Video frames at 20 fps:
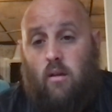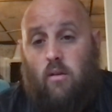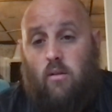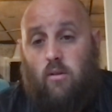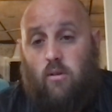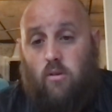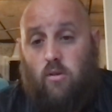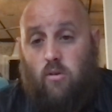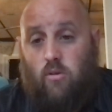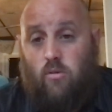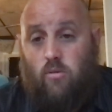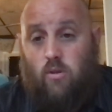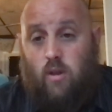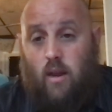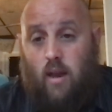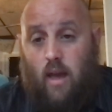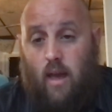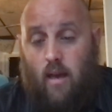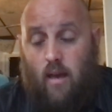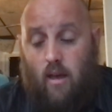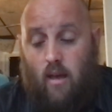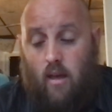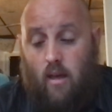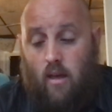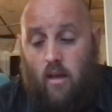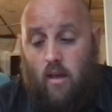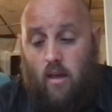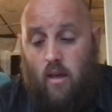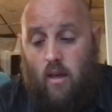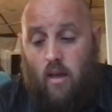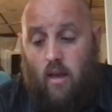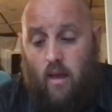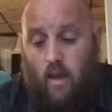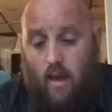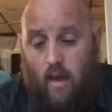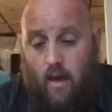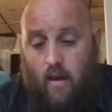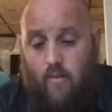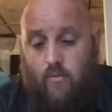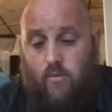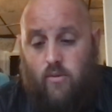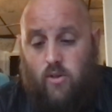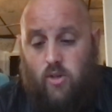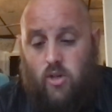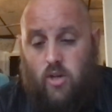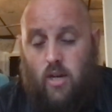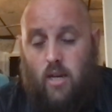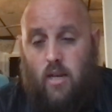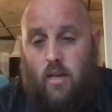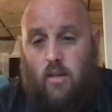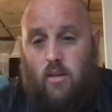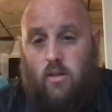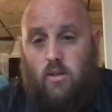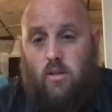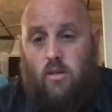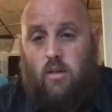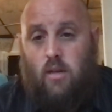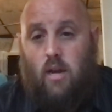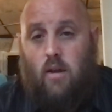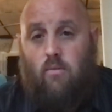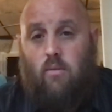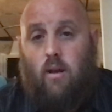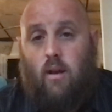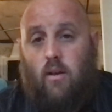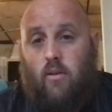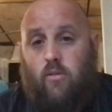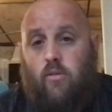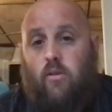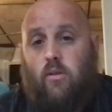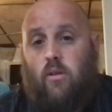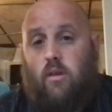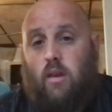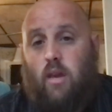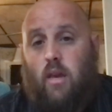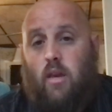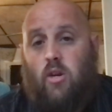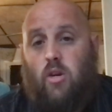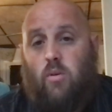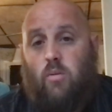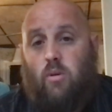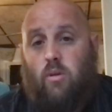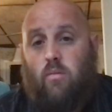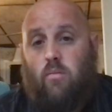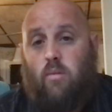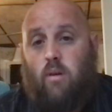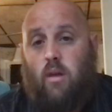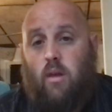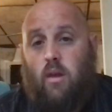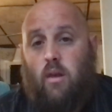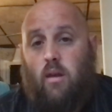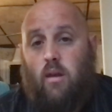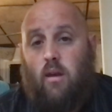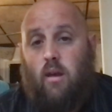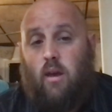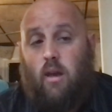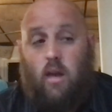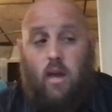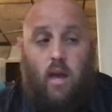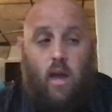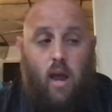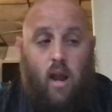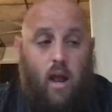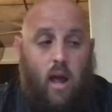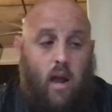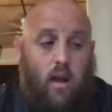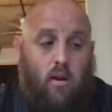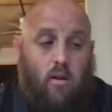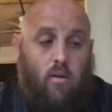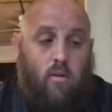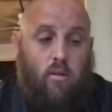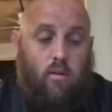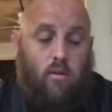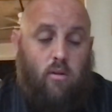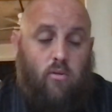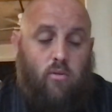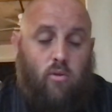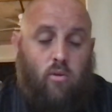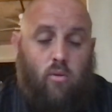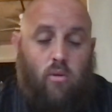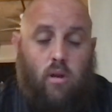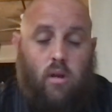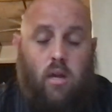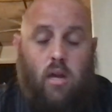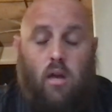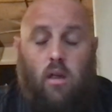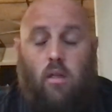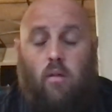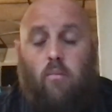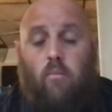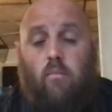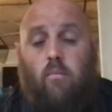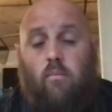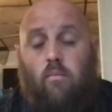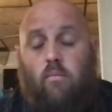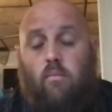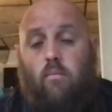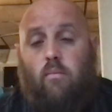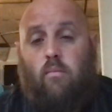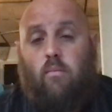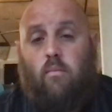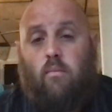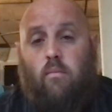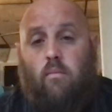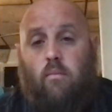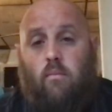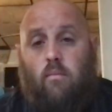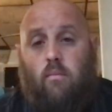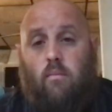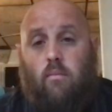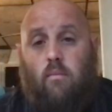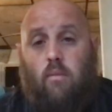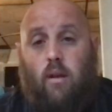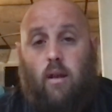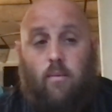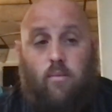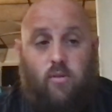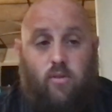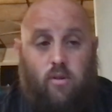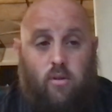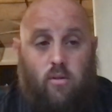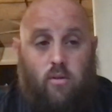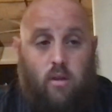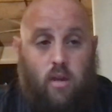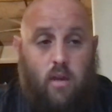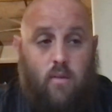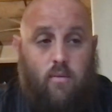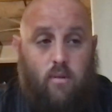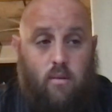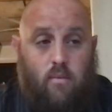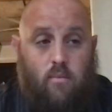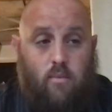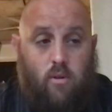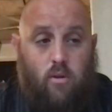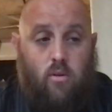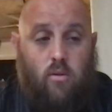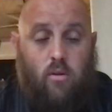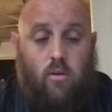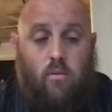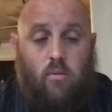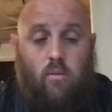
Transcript: So you just got to have the chance at reconciliation with me. And I know that you are going to kill him. And I'm still giving him to you.